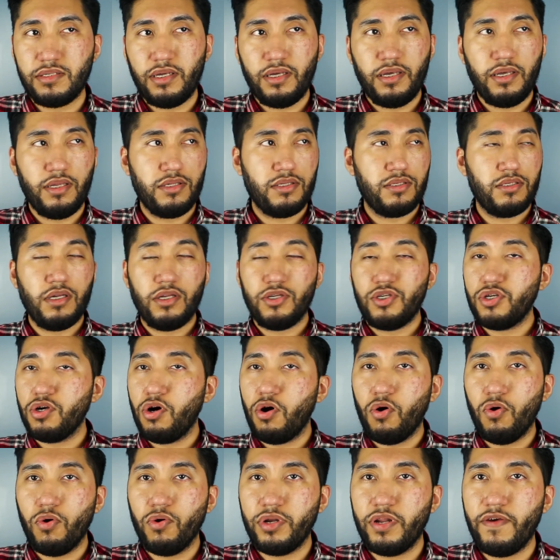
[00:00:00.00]
it's such an
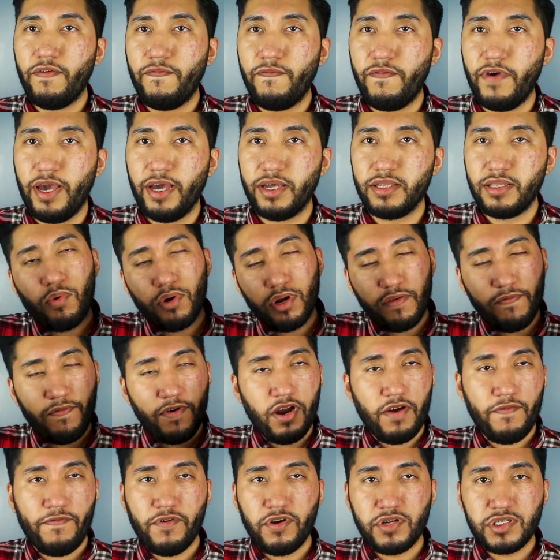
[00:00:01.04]
old effect. One of the
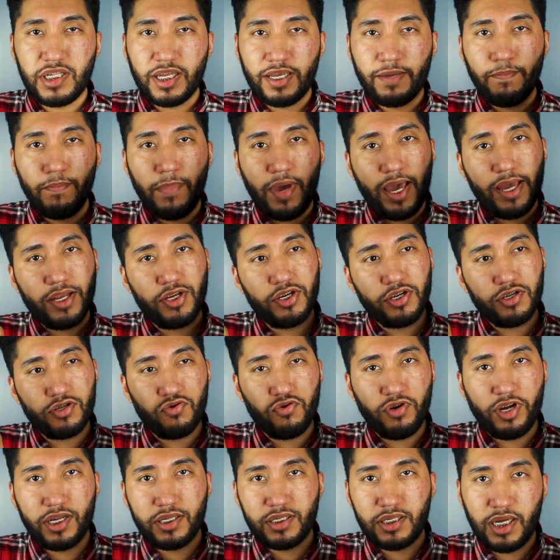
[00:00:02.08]
very first like magic
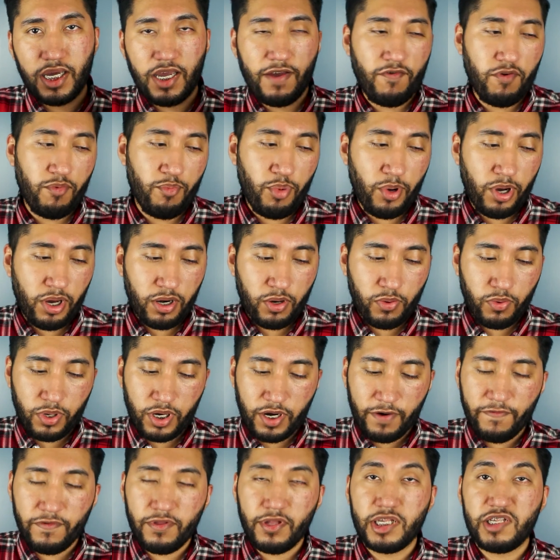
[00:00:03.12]
tricks I ever bought or
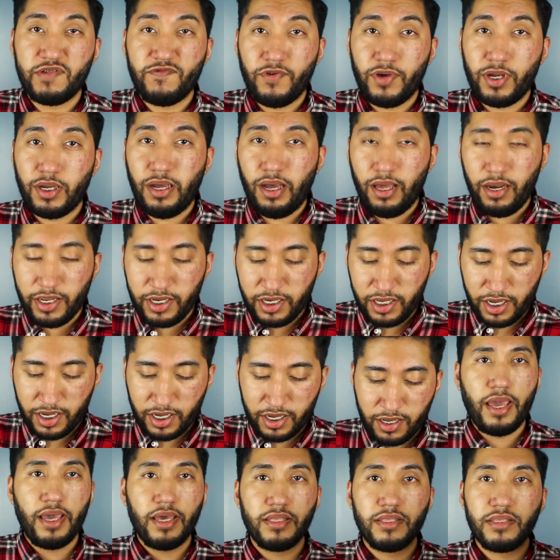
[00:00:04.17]
whatever, the Svengali
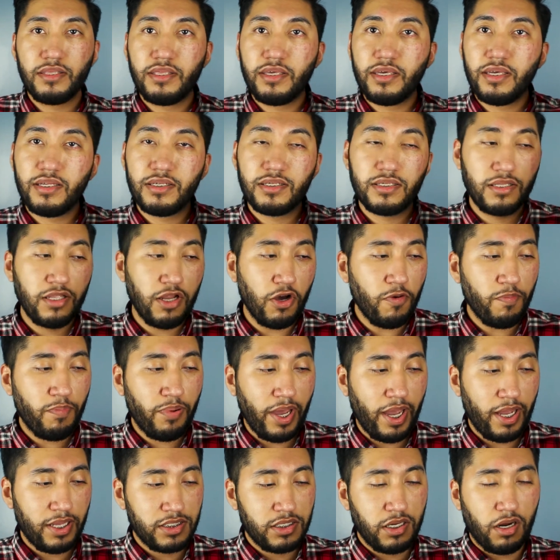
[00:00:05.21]
deck. And these
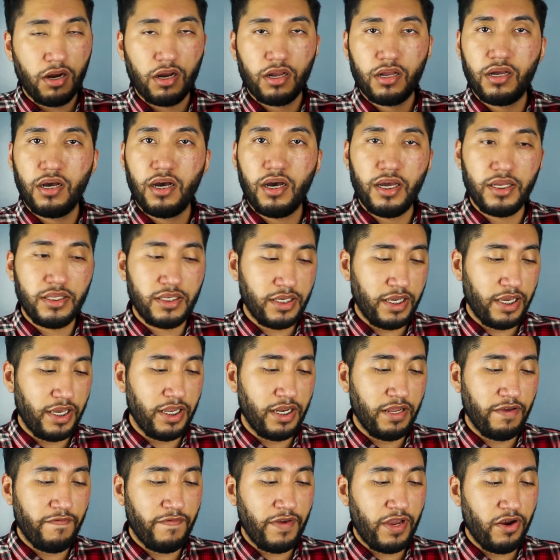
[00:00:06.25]
notepads are cut
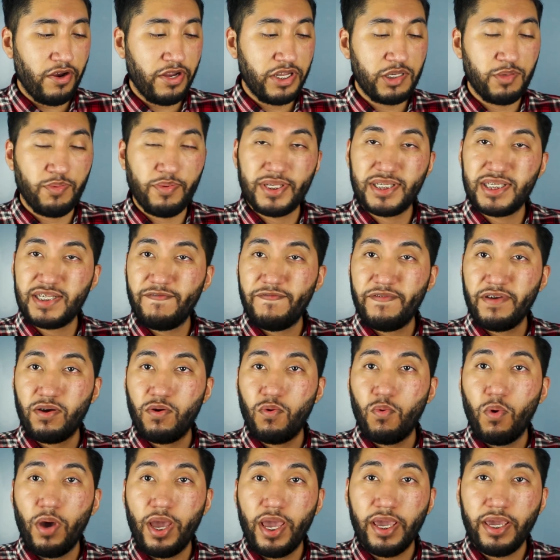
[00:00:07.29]
in a very specific
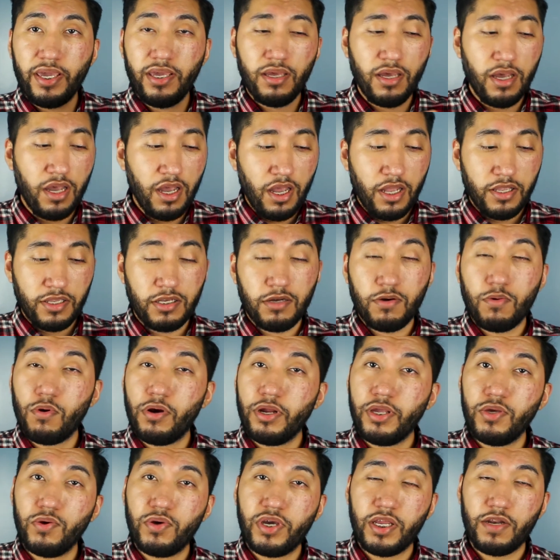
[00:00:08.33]
way to where
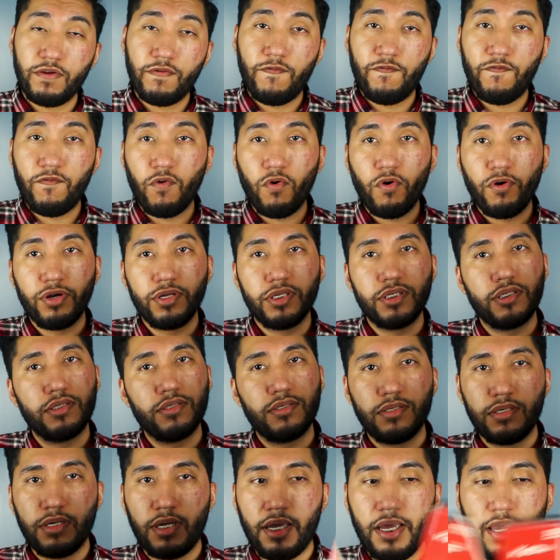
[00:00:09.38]
you can
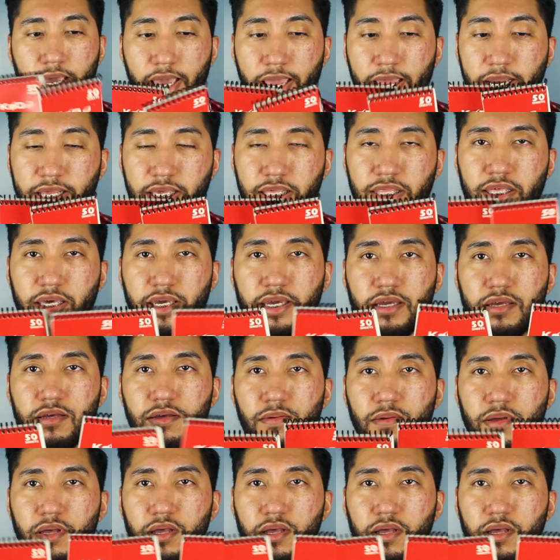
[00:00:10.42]
force anything.